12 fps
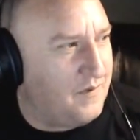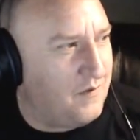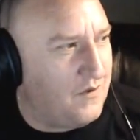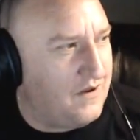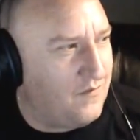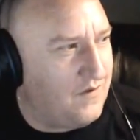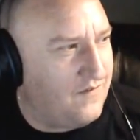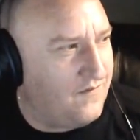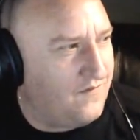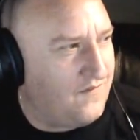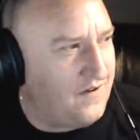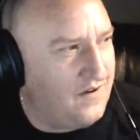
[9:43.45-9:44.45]
We've
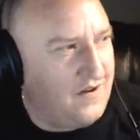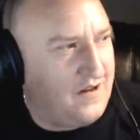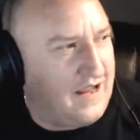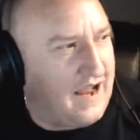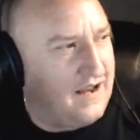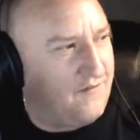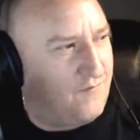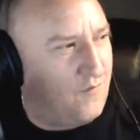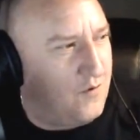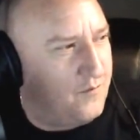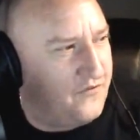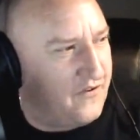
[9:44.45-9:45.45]
kind of
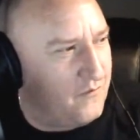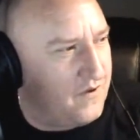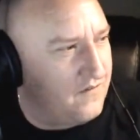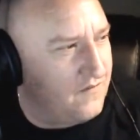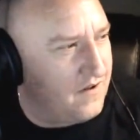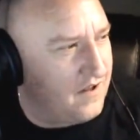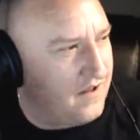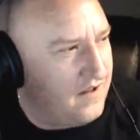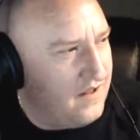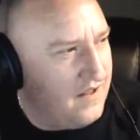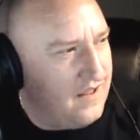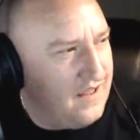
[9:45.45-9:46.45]
formed somewhat of a
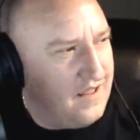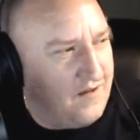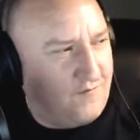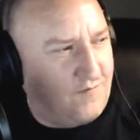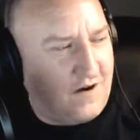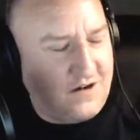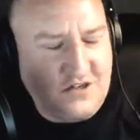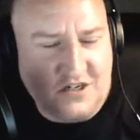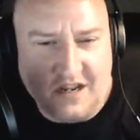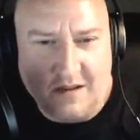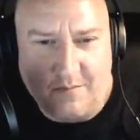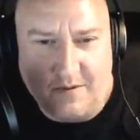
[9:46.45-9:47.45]

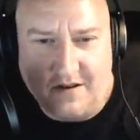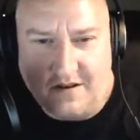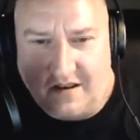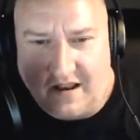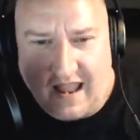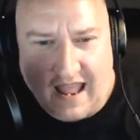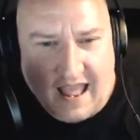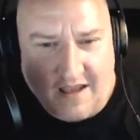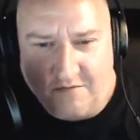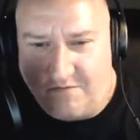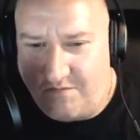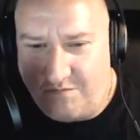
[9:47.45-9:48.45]
friendship and
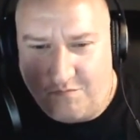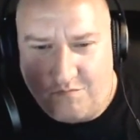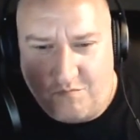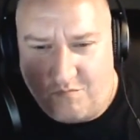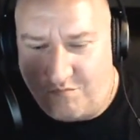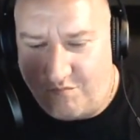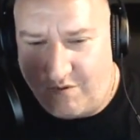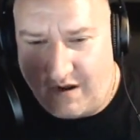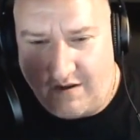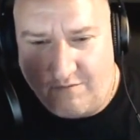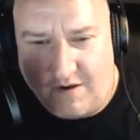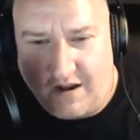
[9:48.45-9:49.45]
have
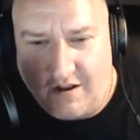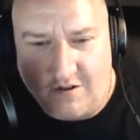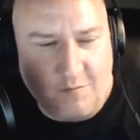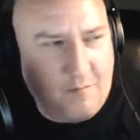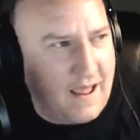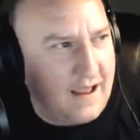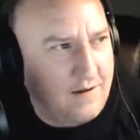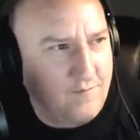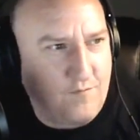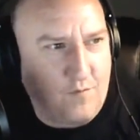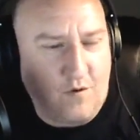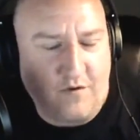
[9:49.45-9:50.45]
pretty regular back and
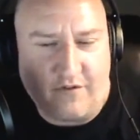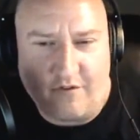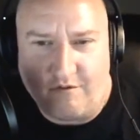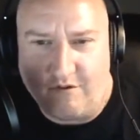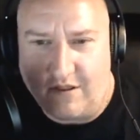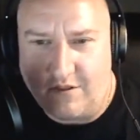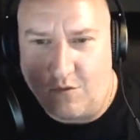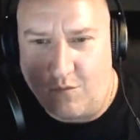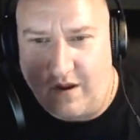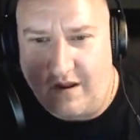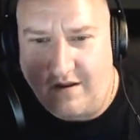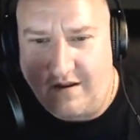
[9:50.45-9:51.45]
forth throughout the
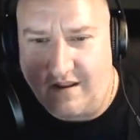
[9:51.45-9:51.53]
week.